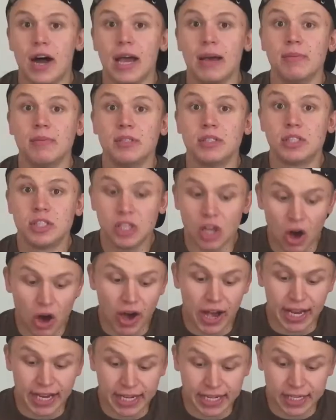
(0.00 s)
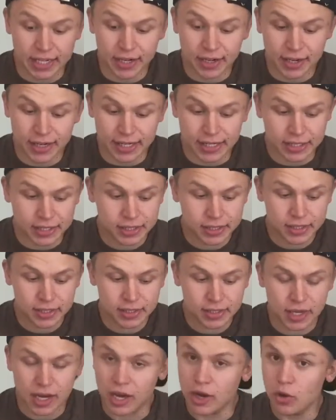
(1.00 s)
am dying, guys.
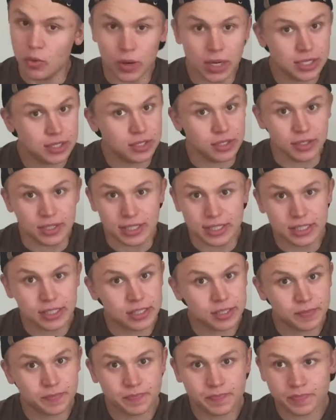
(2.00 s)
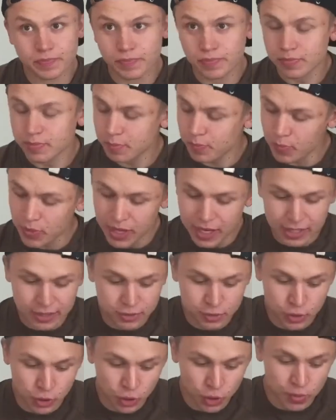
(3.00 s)
I always do this.
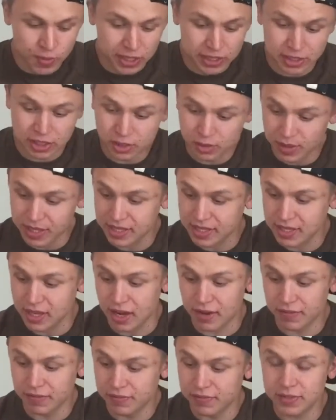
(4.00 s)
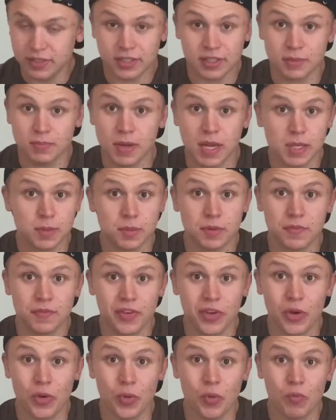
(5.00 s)
Too much sweet stuff just makes me
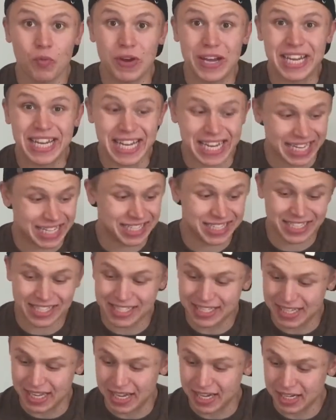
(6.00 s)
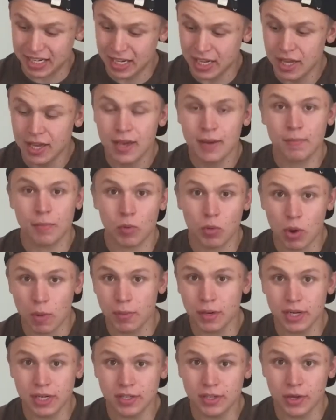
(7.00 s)
feel ridiculously sick. But what I'm
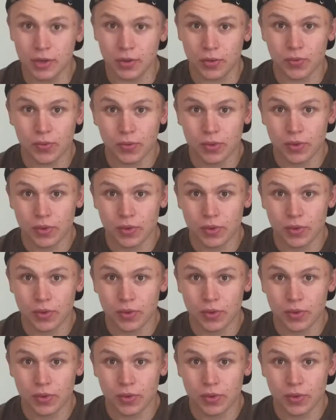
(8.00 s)
gonna do,